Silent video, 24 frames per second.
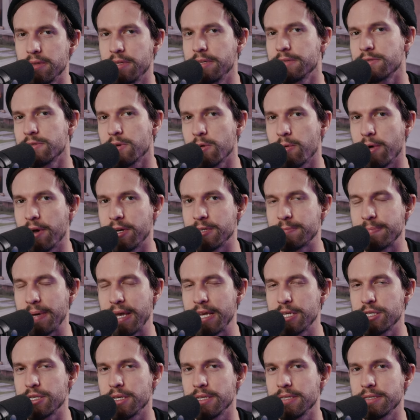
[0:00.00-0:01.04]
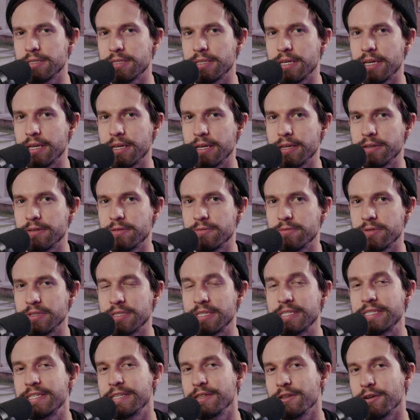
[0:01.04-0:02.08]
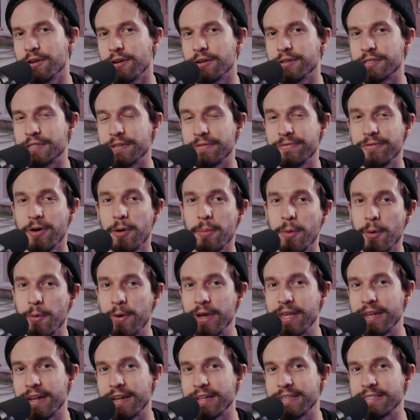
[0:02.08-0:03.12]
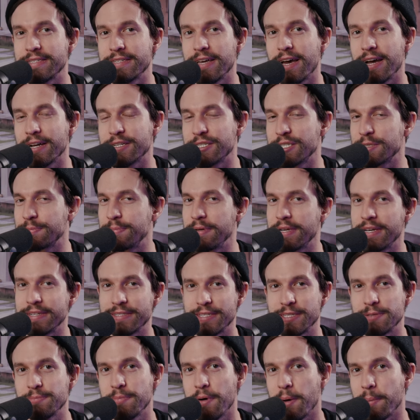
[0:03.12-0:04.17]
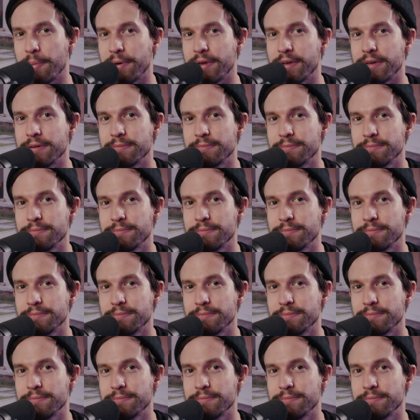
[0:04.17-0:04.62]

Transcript: This requires patience and resisting the urge to FOMO in on a stock just because it's pumping.